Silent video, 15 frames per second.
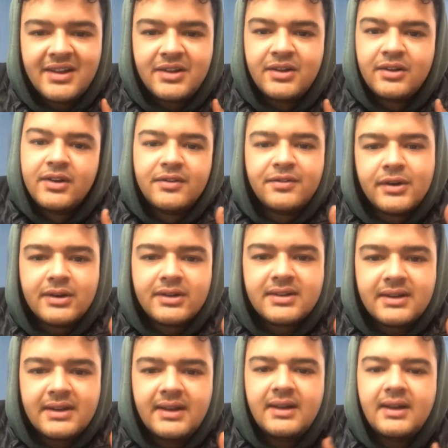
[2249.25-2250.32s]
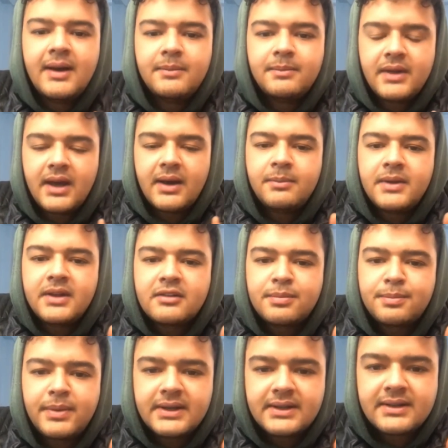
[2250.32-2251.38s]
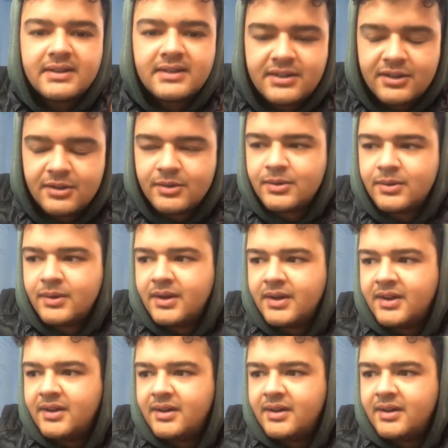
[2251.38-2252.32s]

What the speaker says: university, I'm expected to